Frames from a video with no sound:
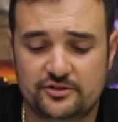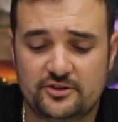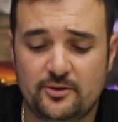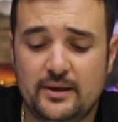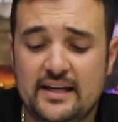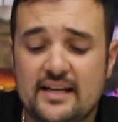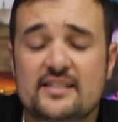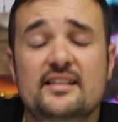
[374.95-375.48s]

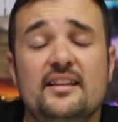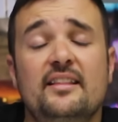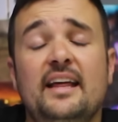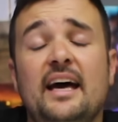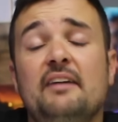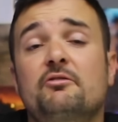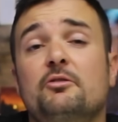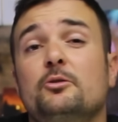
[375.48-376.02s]
So I guess
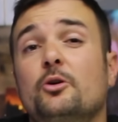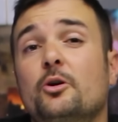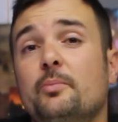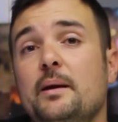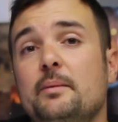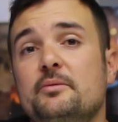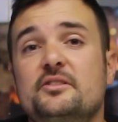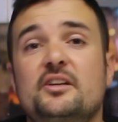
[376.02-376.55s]
that for a lot of
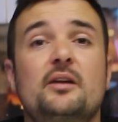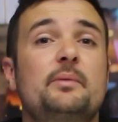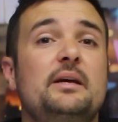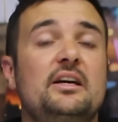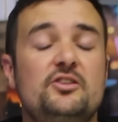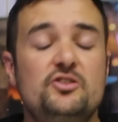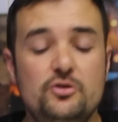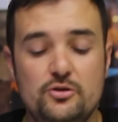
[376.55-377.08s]
people is going to
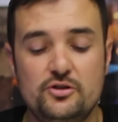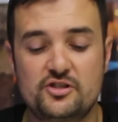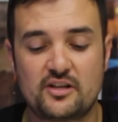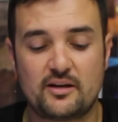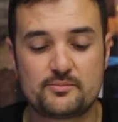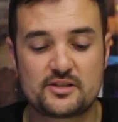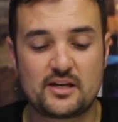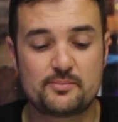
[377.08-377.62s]
be a huge
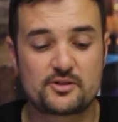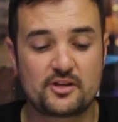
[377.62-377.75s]
thumbs up.